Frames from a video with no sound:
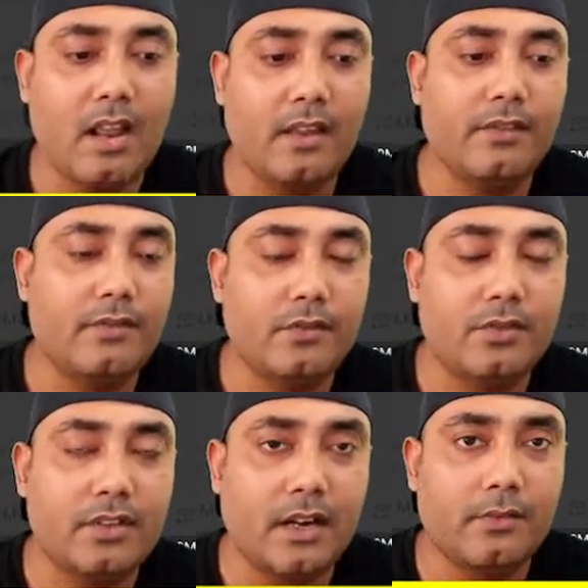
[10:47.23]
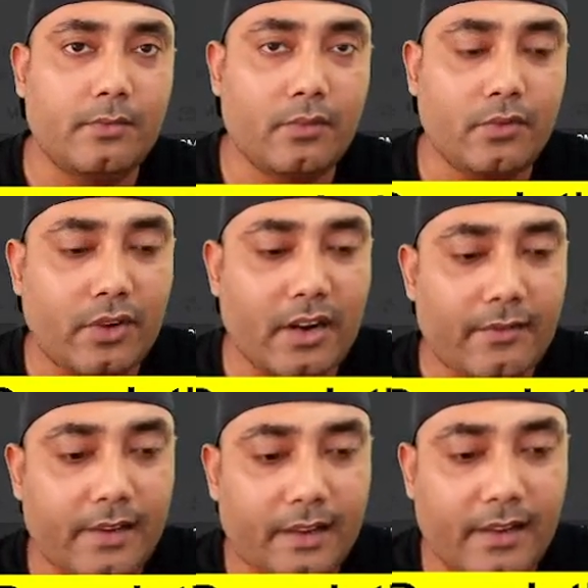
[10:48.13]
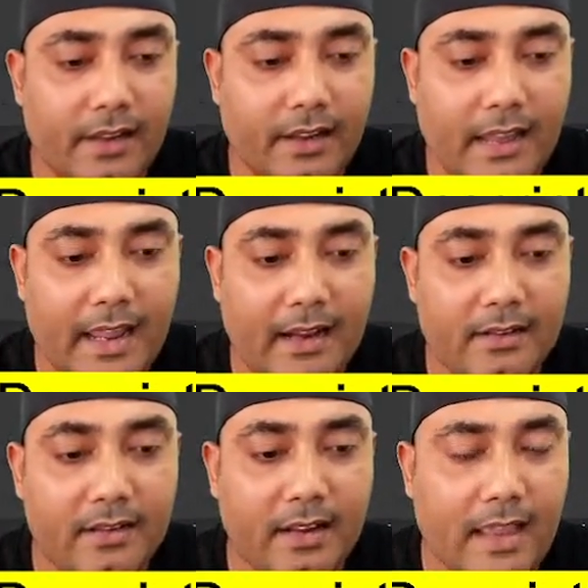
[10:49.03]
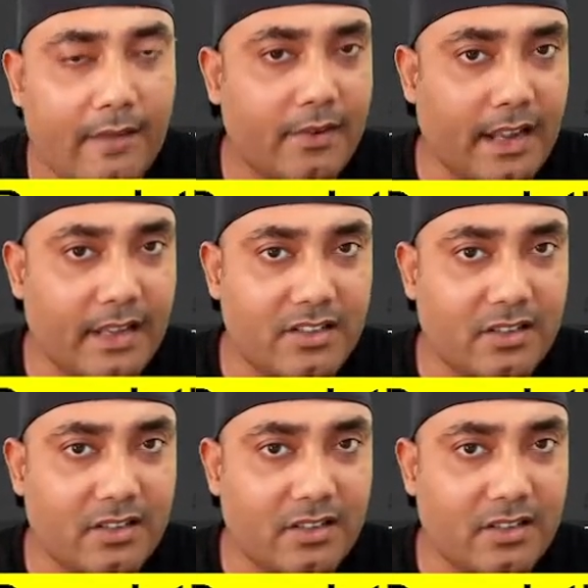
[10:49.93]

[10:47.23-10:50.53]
if you start to put your affiliate link at every answer,